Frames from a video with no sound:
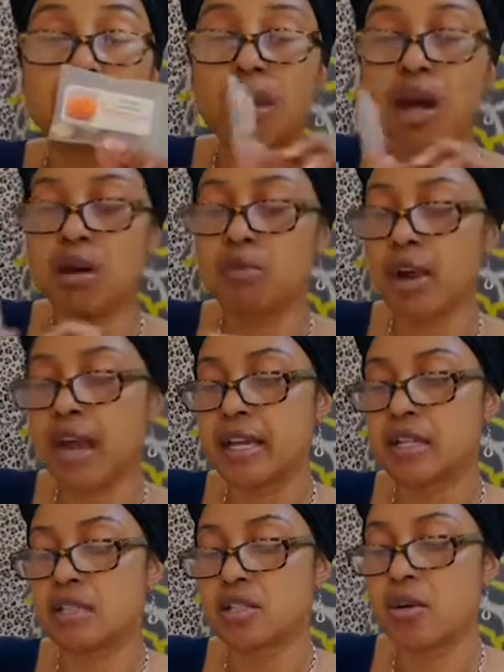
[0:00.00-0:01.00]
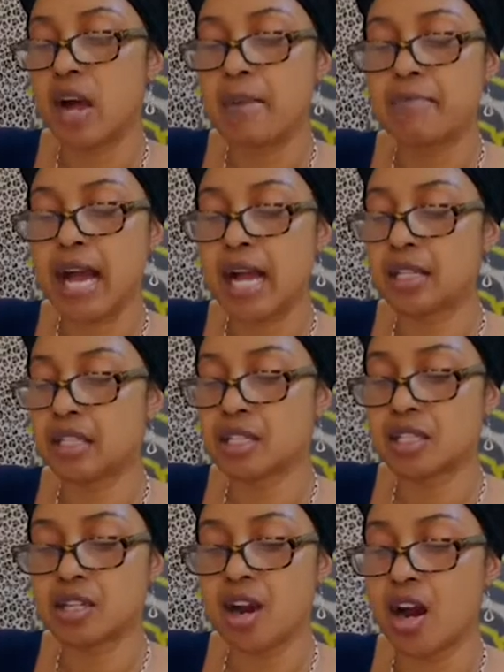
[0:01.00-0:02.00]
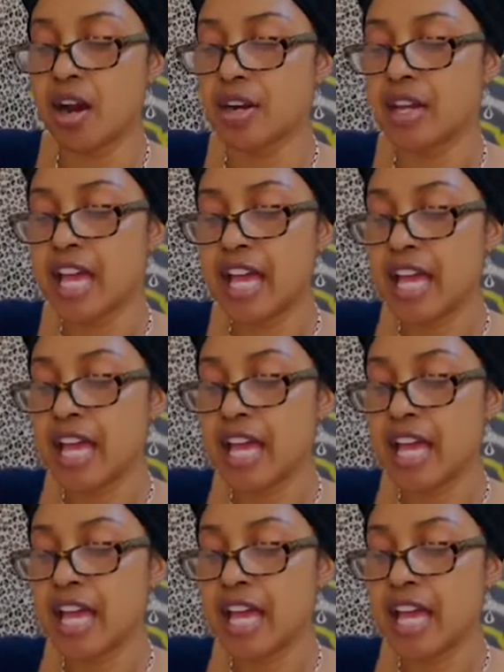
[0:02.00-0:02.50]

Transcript: All right, so I'm not going to start